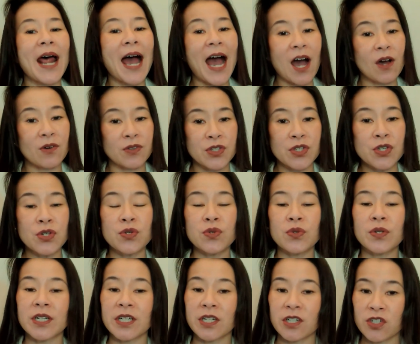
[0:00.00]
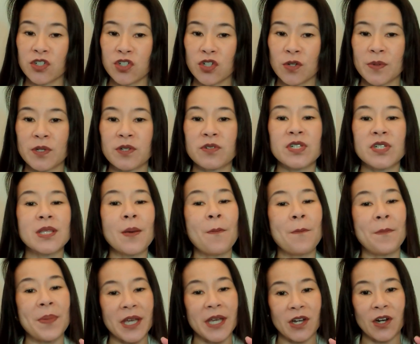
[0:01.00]
but how you can contribute to
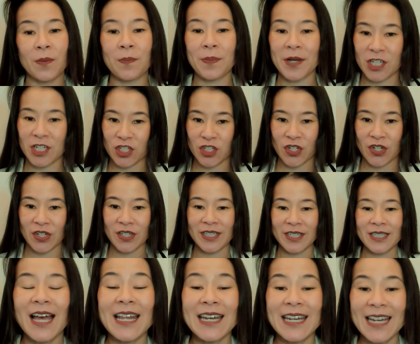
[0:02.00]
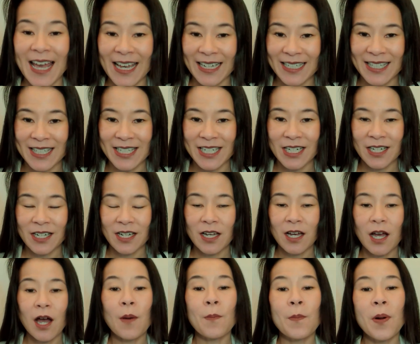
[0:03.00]
the bigger picture. Next,
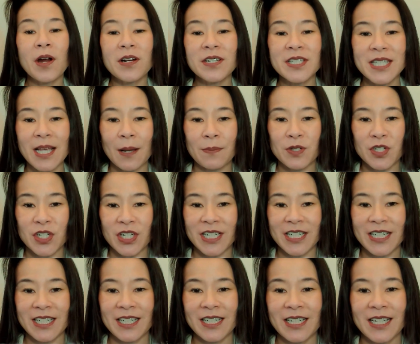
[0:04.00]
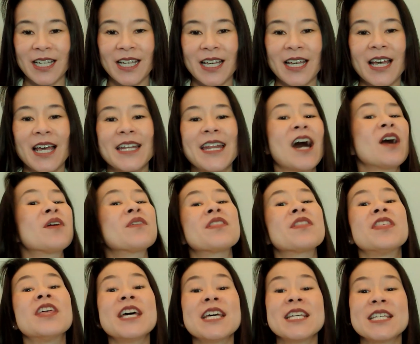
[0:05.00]
perception.
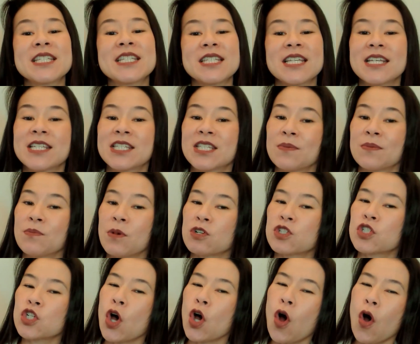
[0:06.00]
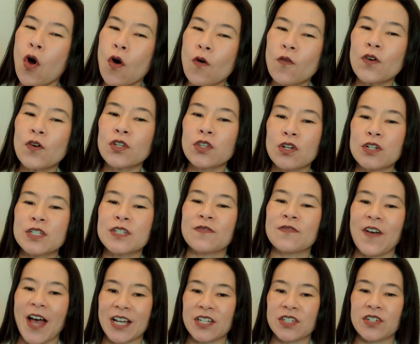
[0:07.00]
Now, this is the most
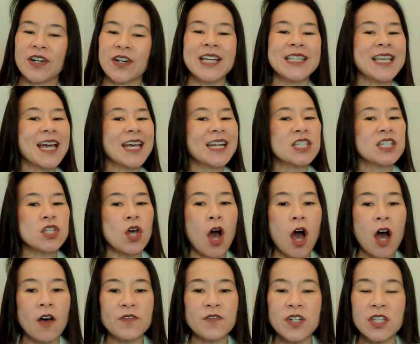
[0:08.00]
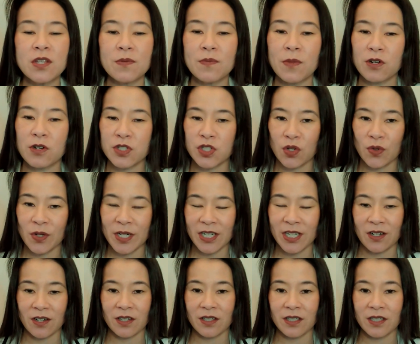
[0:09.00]
overlooked factor, and yet it's often the most
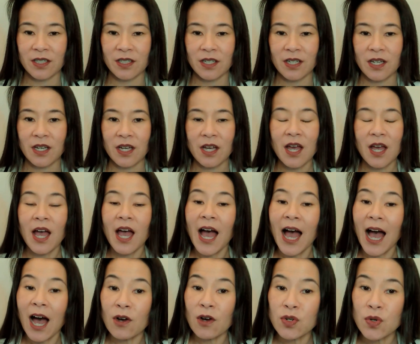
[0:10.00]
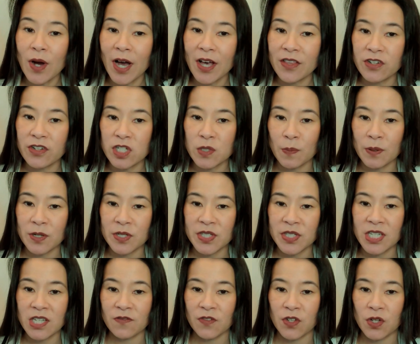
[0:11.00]
critical. How do others
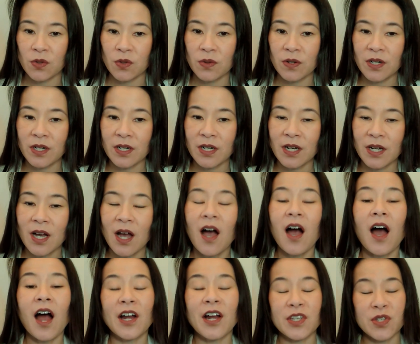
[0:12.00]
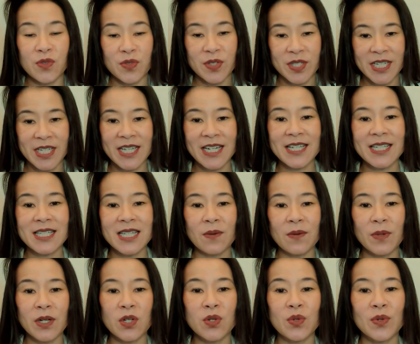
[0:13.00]
perceive you? Are you seen as
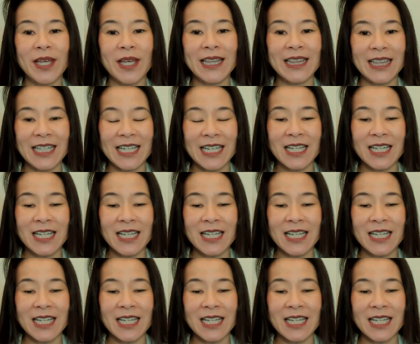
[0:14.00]
someone who can